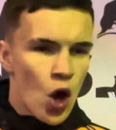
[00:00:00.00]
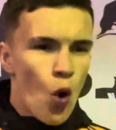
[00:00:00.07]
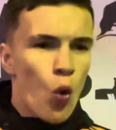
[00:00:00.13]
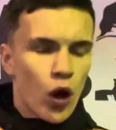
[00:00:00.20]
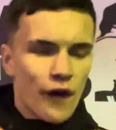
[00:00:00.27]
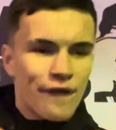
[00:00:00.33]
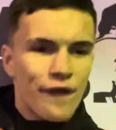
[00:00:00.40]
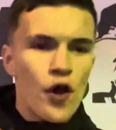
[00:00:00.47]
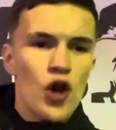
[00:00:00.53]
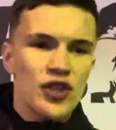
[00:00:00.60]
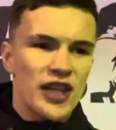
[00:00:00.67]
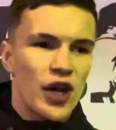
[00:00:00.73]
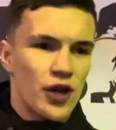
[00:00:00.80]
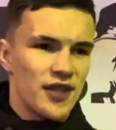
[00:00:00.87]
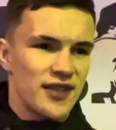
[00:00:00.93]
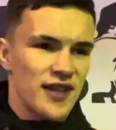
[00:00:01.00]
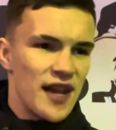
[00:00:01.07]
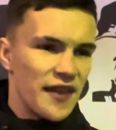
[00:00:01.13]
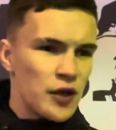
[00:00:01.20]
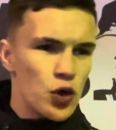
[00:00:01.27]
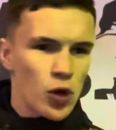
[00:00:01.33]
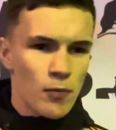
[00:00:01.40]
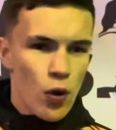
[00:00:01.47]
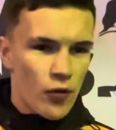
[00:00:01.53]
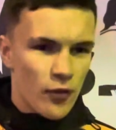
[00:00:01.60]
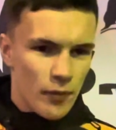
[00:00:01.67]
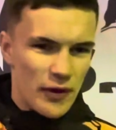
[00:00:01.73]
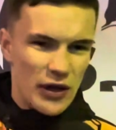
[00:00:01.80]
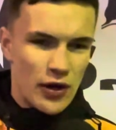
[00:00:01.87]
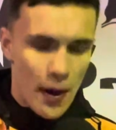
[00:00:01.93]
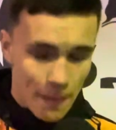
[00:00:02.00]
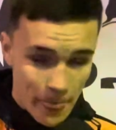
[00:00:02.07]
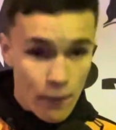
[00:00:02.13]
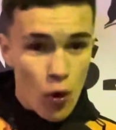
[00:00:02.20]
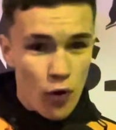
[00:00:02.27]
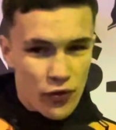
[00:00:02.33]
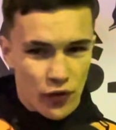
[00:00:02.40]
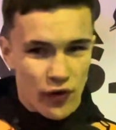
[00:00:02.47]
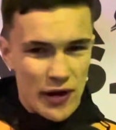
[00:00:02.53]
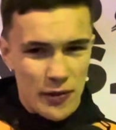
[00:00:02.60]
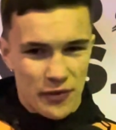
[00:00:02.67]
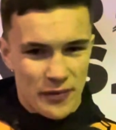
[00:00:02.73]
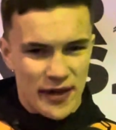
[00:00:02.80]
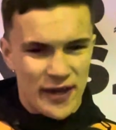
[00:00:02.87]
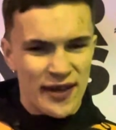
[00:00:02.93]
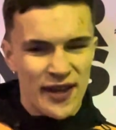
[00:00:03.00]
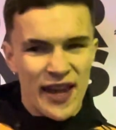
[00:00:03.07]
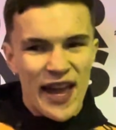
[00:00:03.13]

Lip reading: Well, first I got to say, I think you can both agree with me.